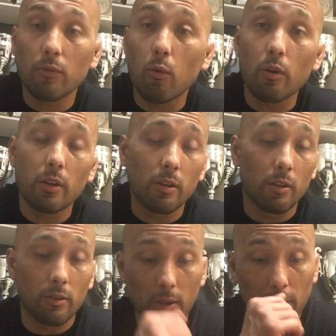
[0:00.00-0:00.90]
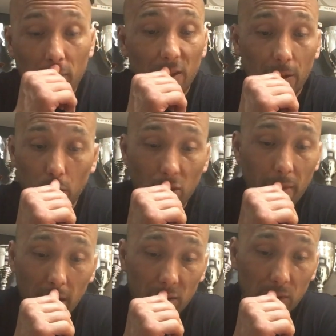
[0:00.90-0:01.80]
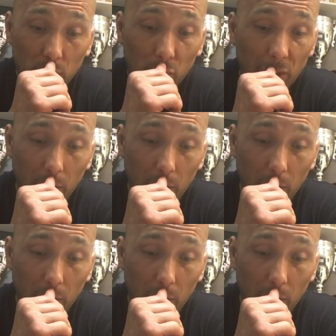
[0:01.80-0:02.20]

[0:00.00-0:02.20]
4 kids, and you're going back to school,